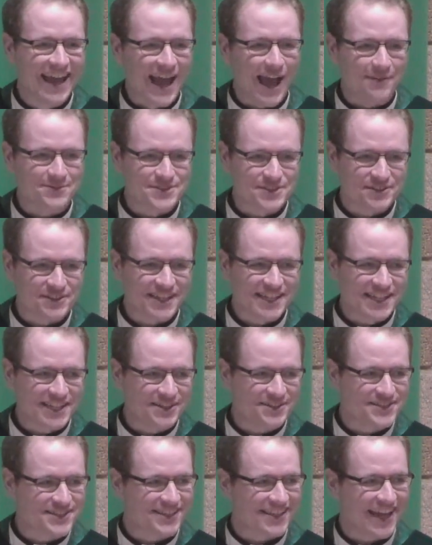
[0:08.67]
I'm still getting
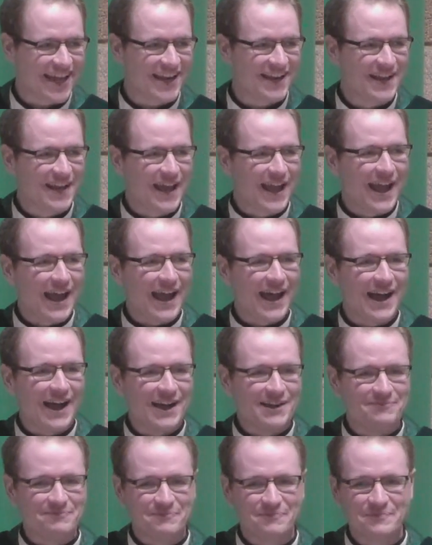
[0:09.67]
used to that.
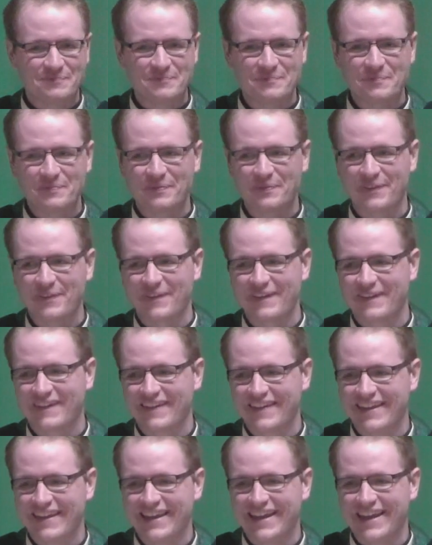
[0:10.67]
Um,
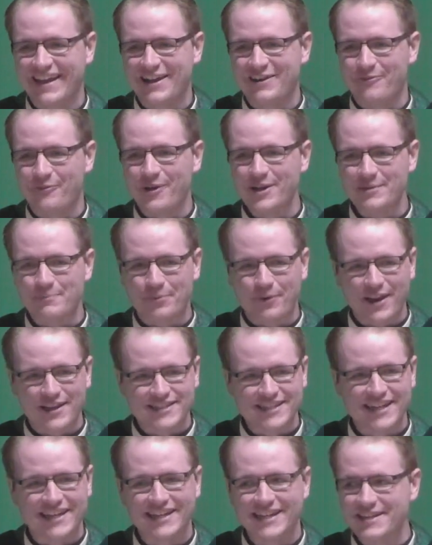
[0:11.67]
what a
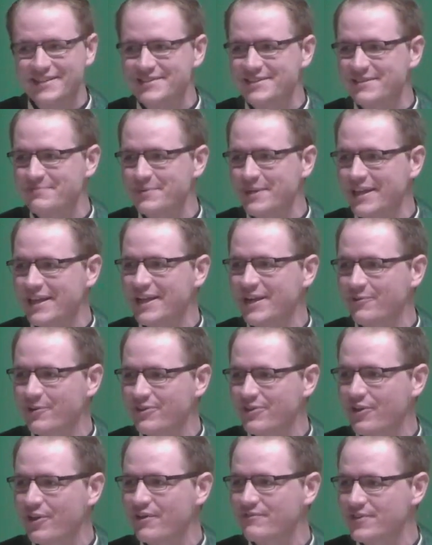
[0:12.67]
blessing it is to be here
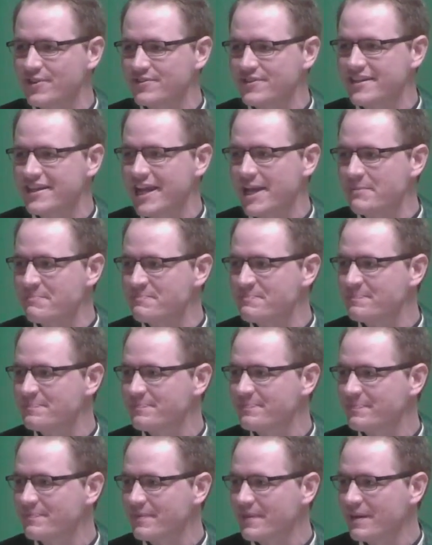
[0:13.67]
with all of you today.
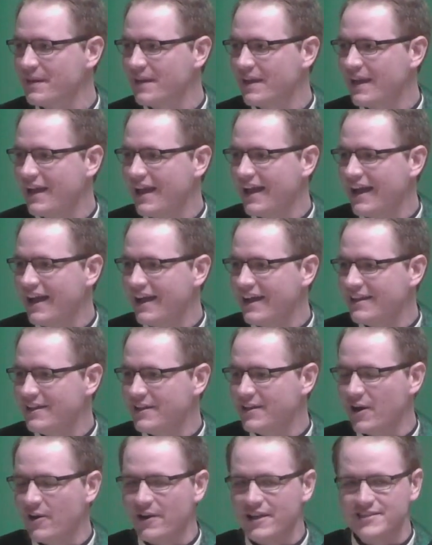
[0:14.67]
You
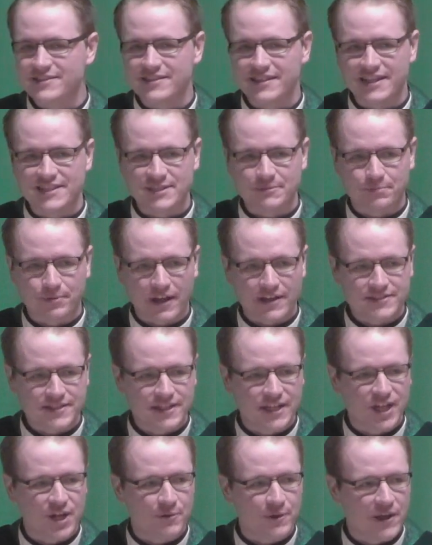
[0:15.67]
know, it's, it's a blessing.
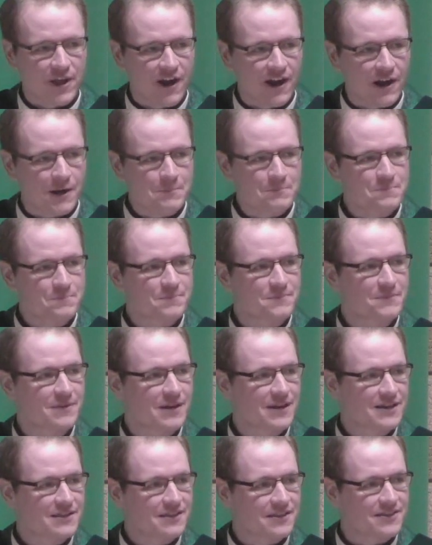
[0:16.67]
Here we are,
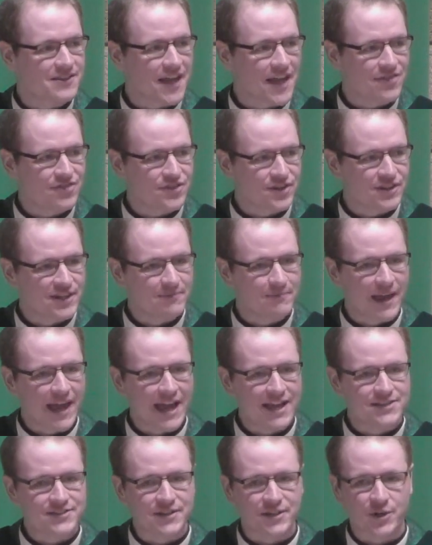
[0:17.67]
the 1030
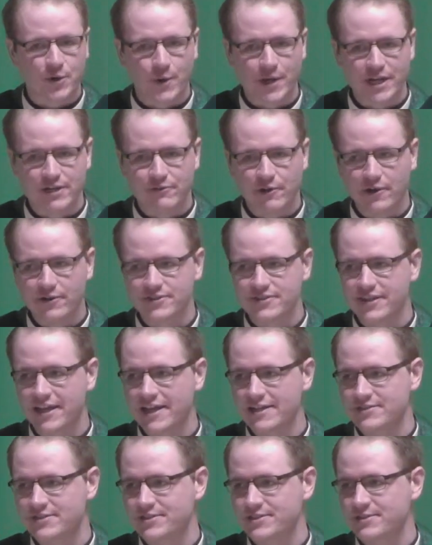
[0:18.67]
Mass a Queen of All
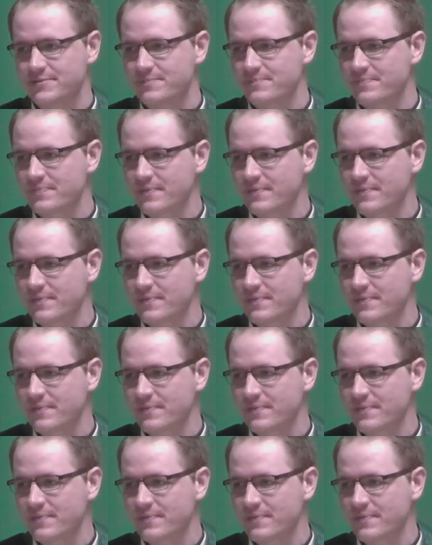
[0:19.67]
Saints.